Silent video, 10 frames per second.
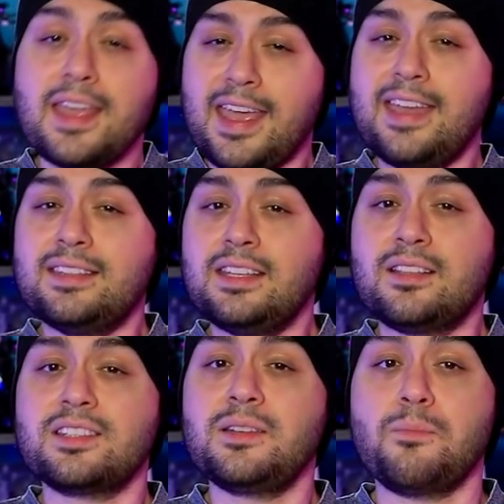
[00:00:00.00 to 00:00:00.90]
And it
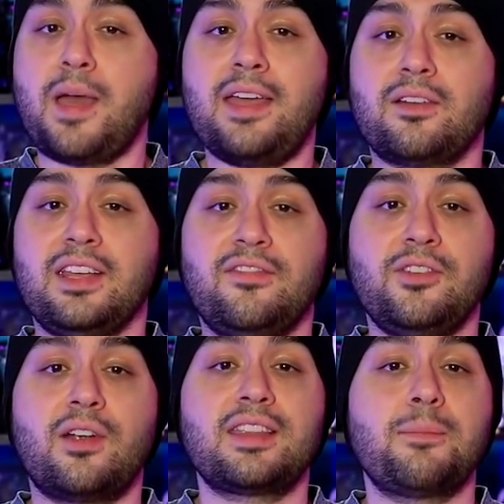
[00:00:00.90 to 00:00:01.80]
doesn't matter if
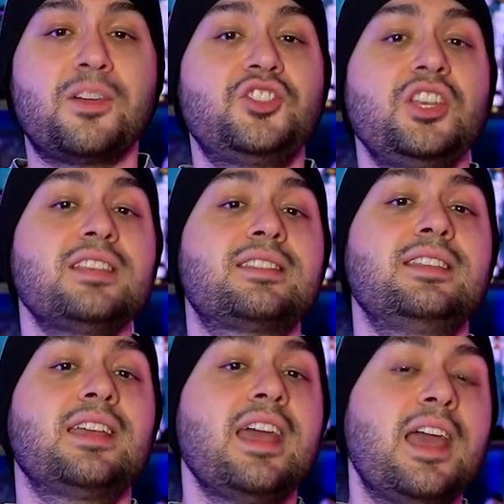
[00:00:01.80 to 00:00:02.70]
you are the
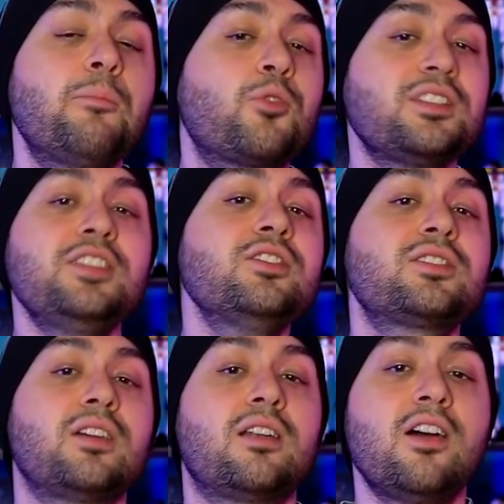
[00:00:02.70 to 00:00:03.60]
majestic and
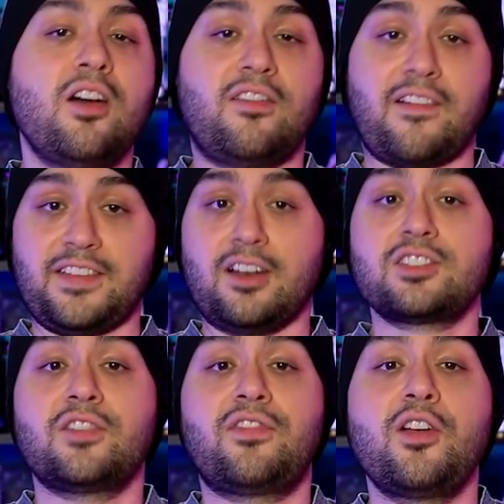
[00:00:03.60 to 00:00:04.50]
prodigious son of a
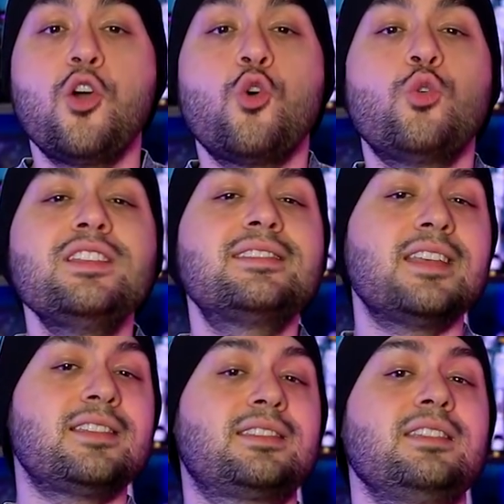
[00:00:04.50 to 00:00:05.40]
philosopher who is
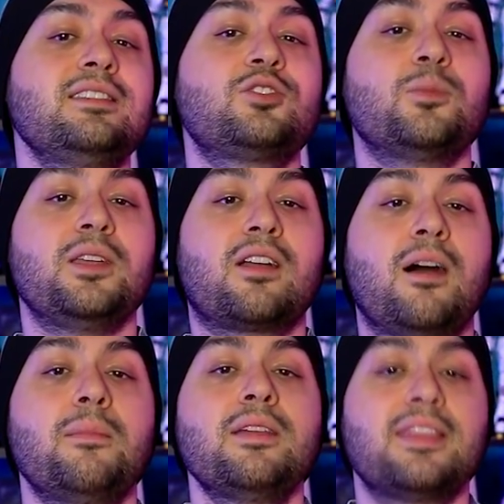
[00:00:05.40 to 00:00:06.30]
destined to
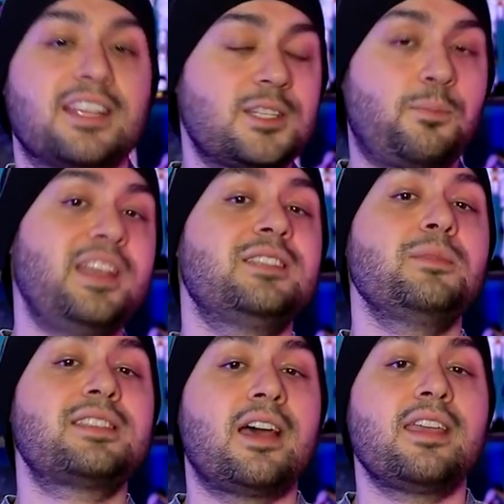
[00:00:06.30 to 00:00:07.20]
become the space
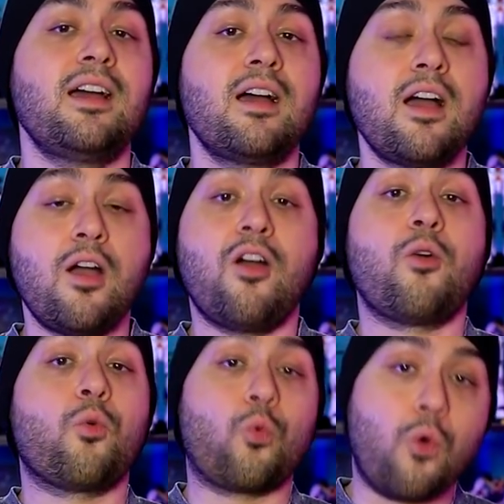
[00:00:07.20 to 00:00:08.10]
messiah,
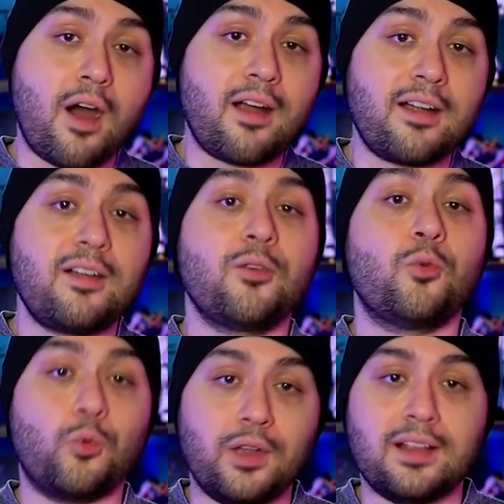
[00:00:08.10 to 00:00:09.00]
war
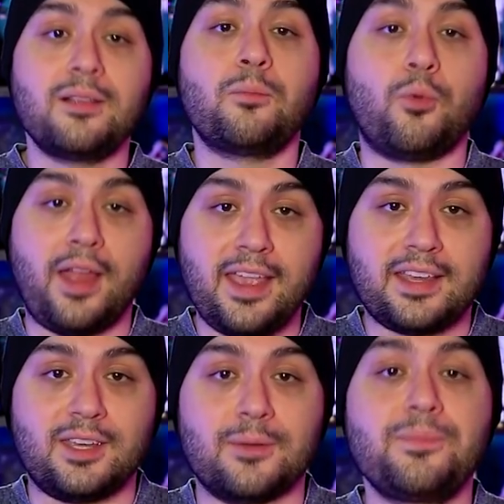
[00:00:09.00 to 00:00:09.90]
will
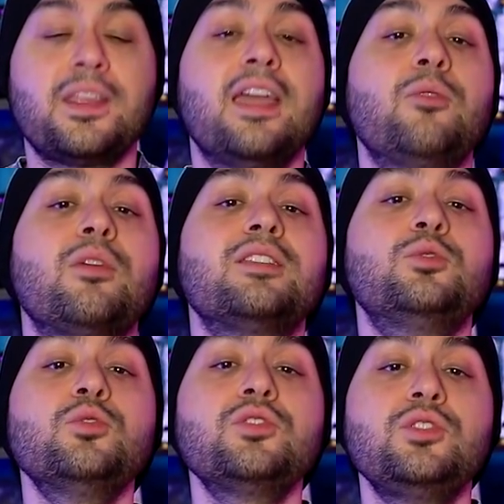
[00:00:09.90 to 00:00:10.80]
break you and
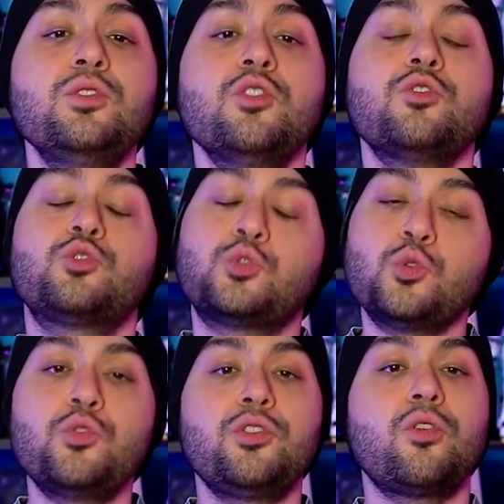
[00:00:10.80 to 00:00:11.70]
reduce you
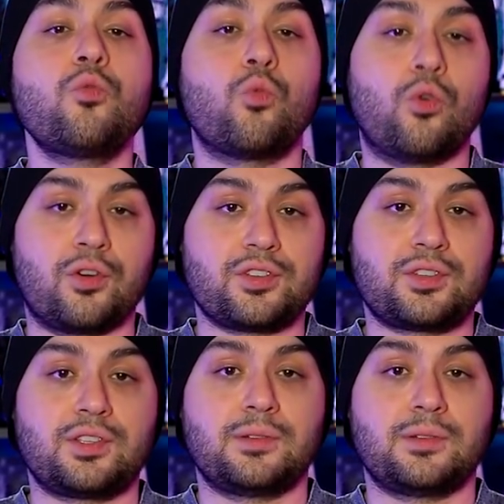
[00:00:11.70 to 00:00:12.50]
to your worst.